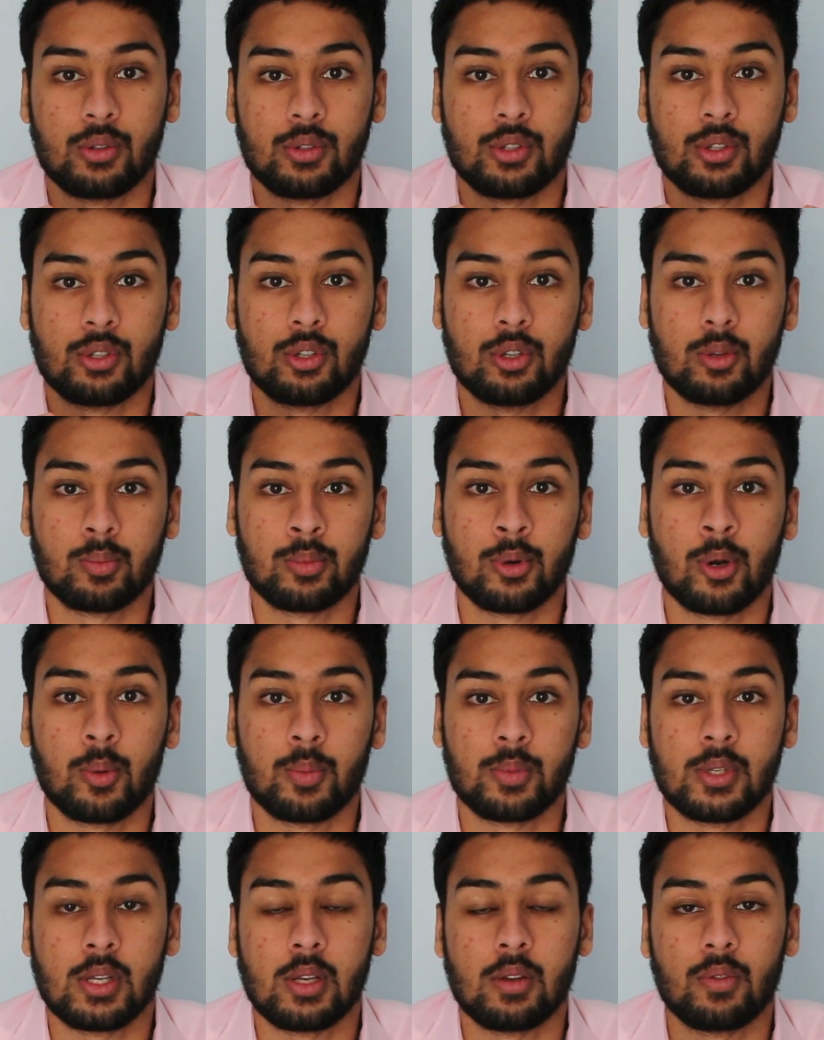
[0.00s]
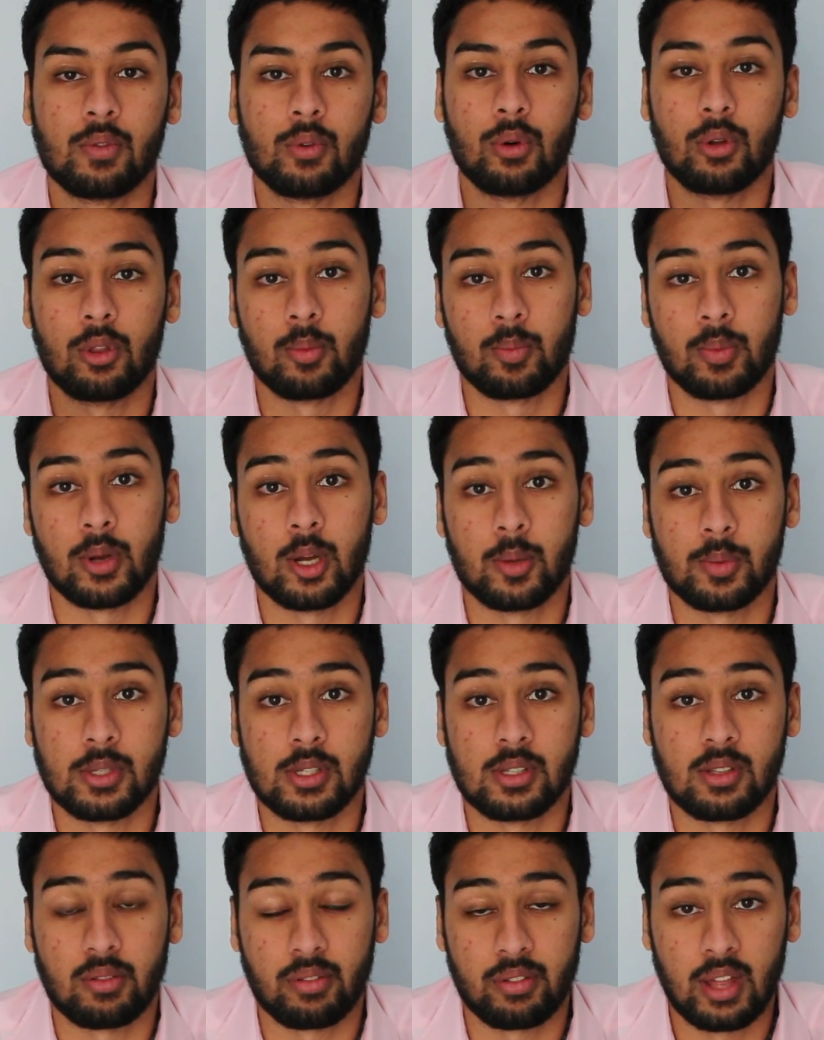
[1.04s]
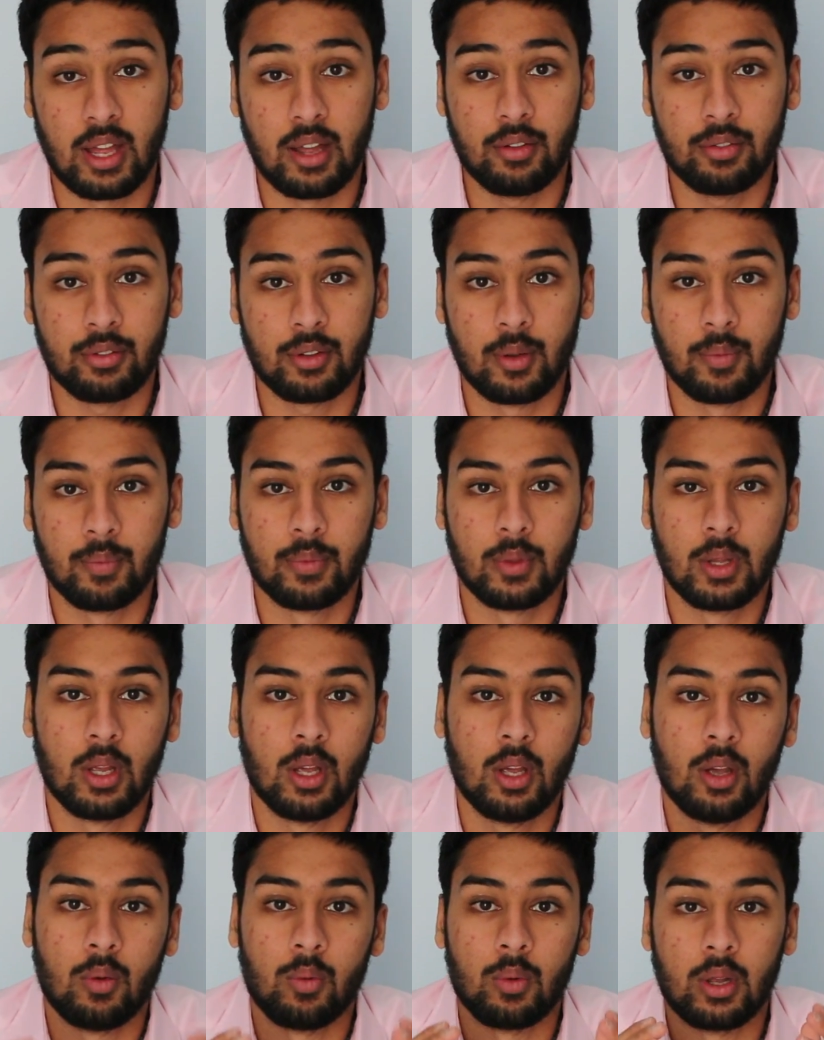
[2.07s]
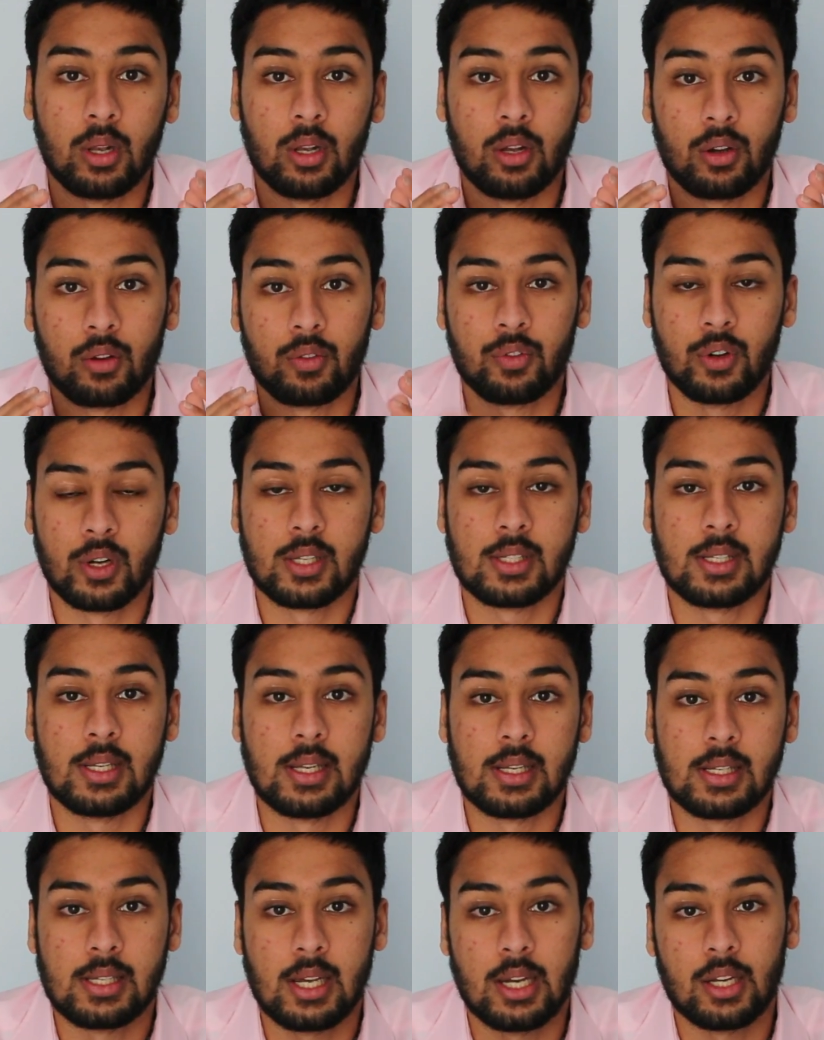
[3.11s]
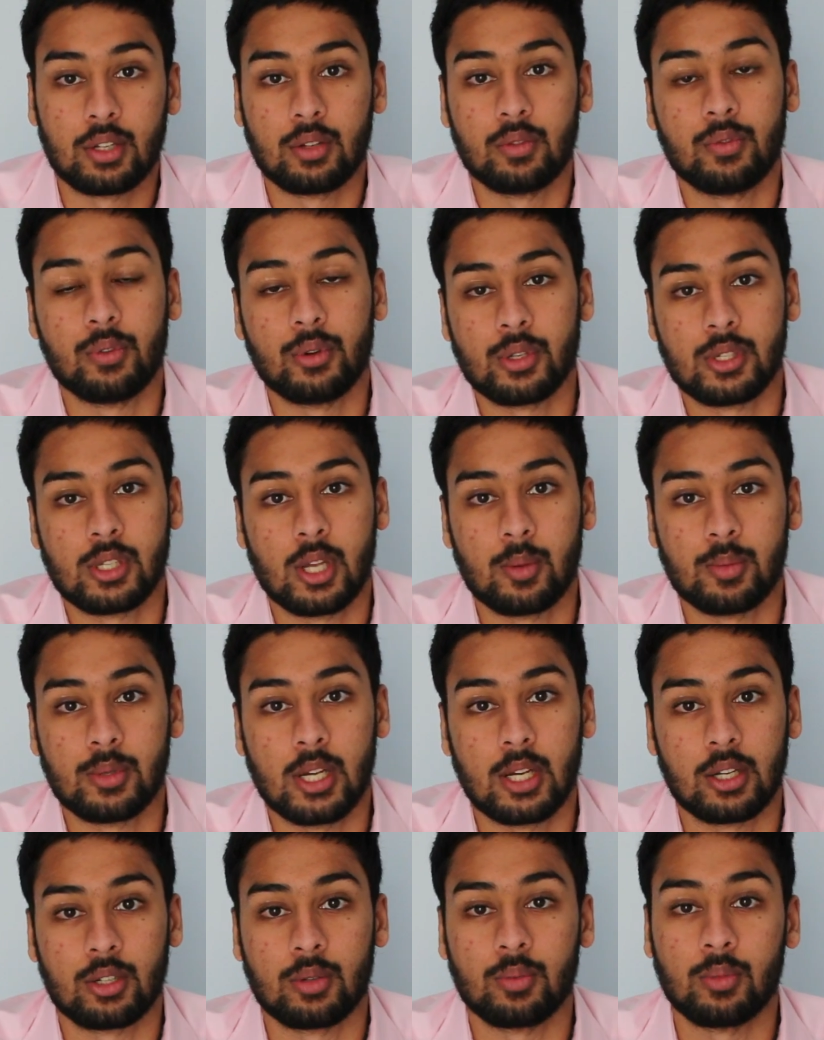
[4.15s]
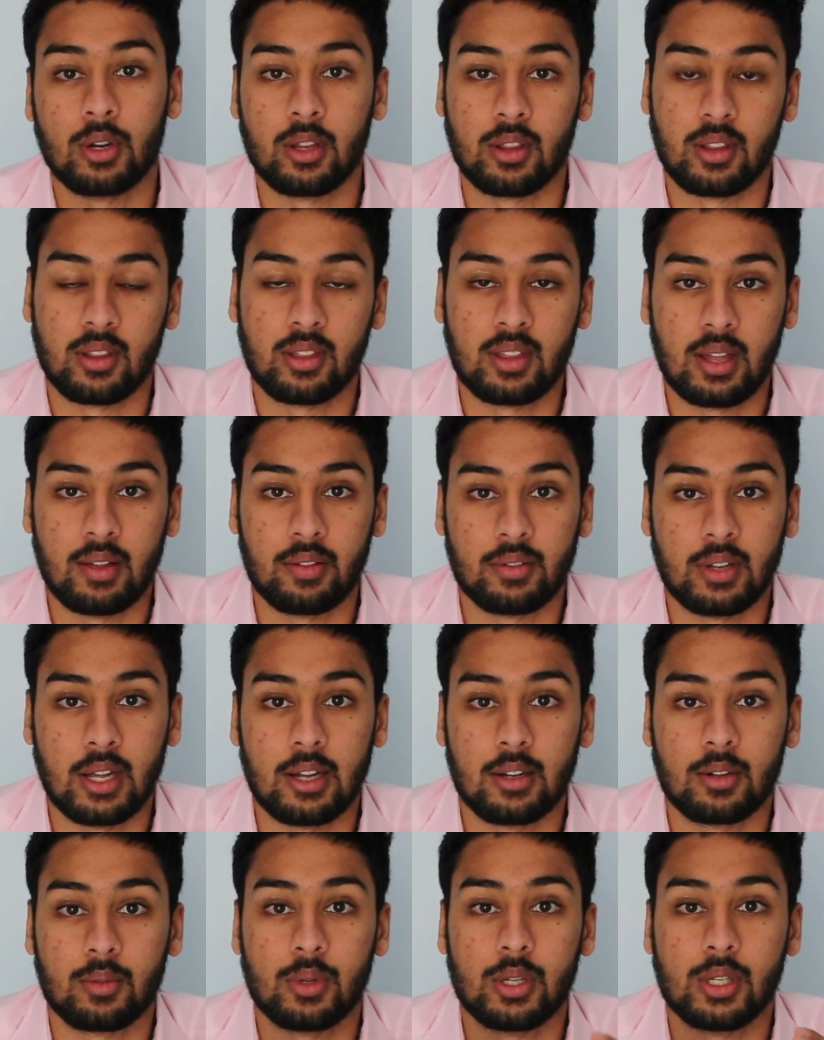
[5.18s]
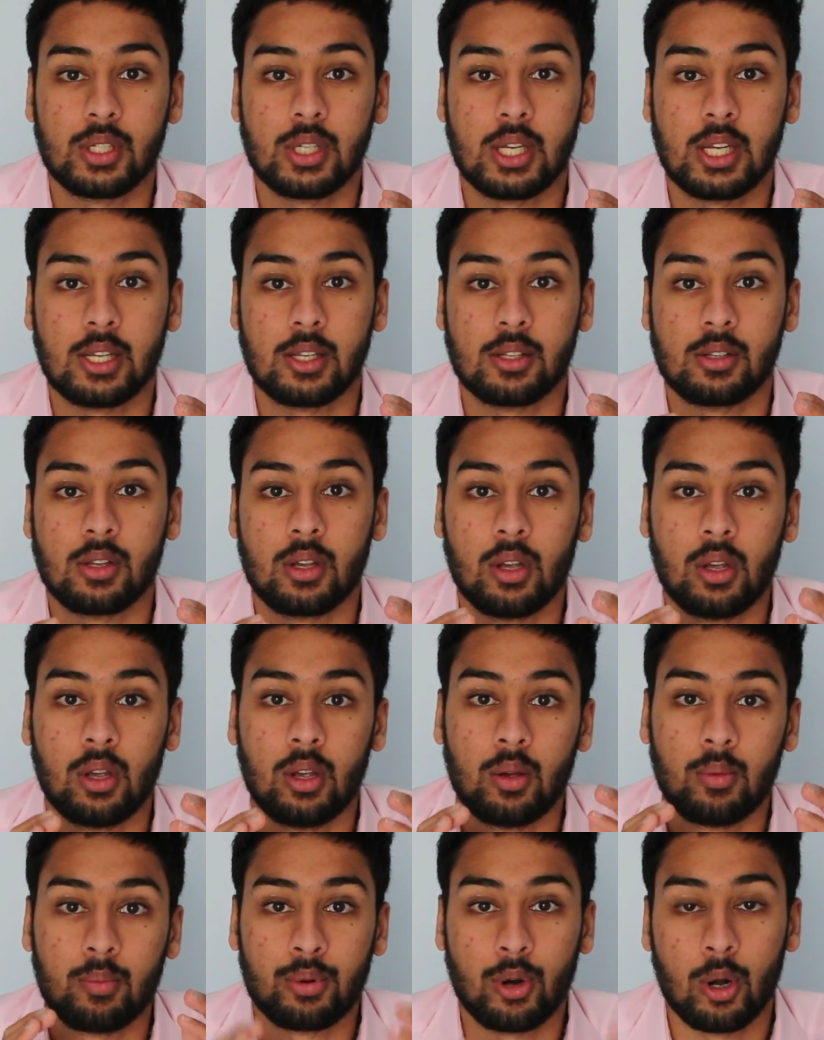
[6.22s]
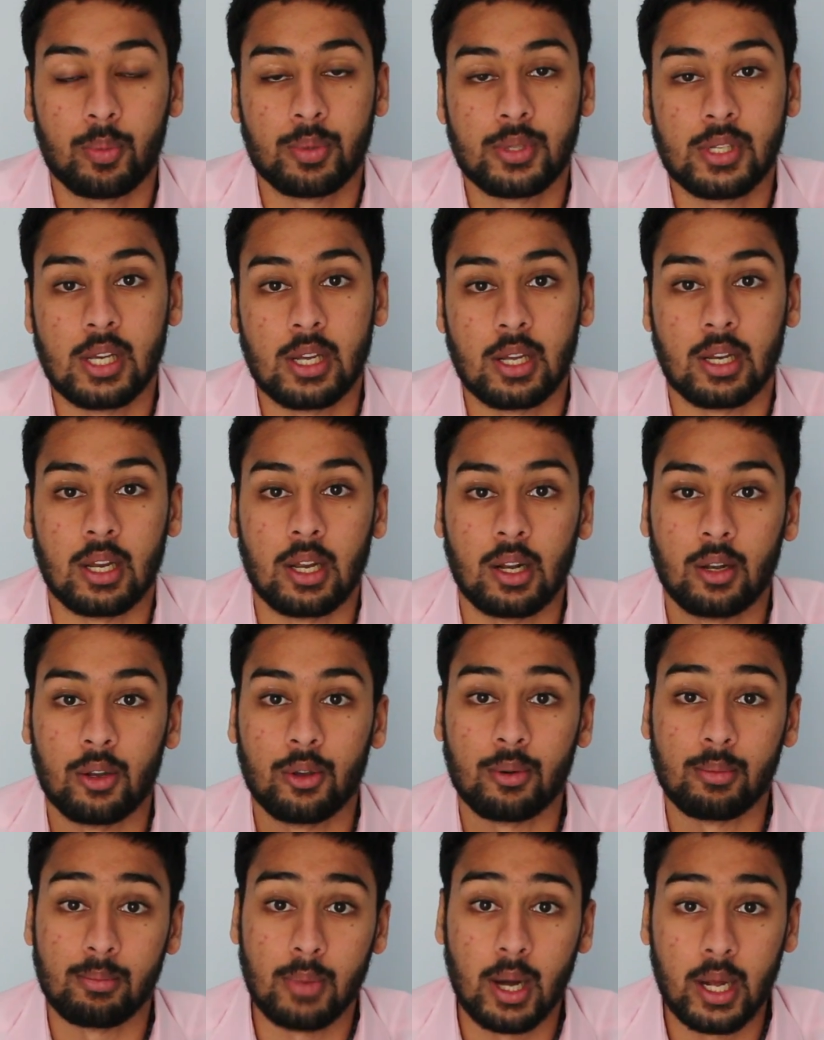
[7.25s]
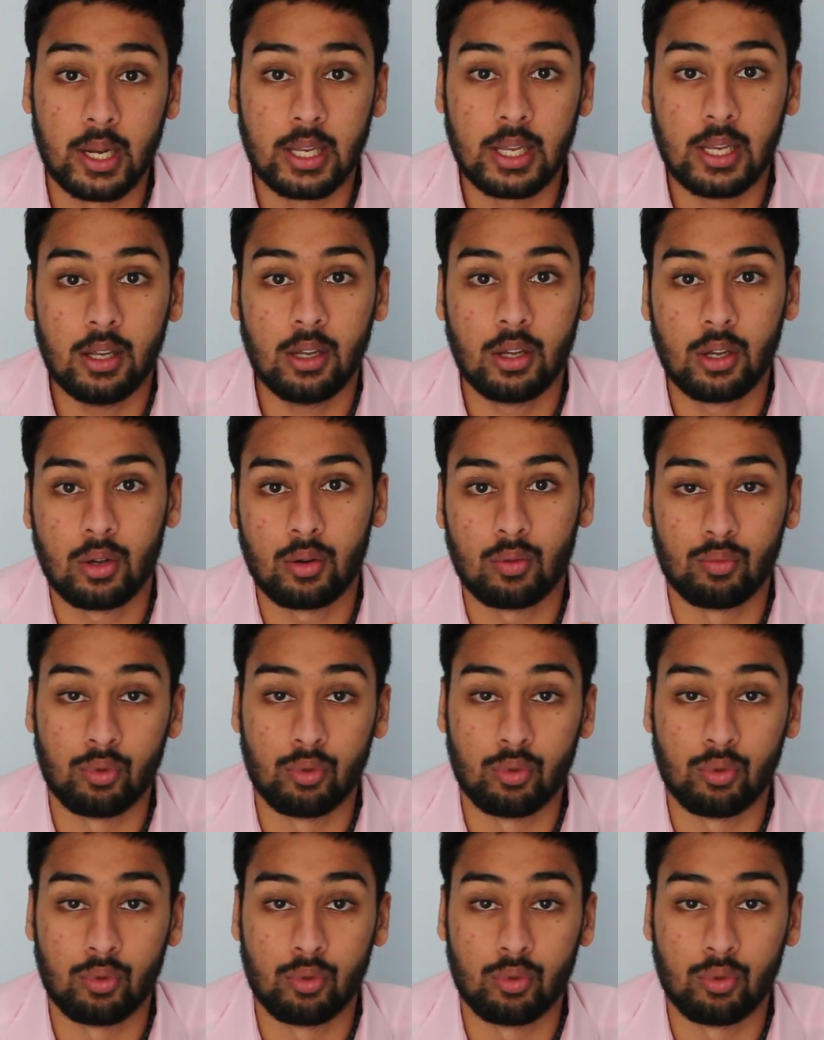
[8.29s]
constitute property for the purposes of theft. We look firstly at Section 4, subsection 1 of the Theft Act, which says property can include money,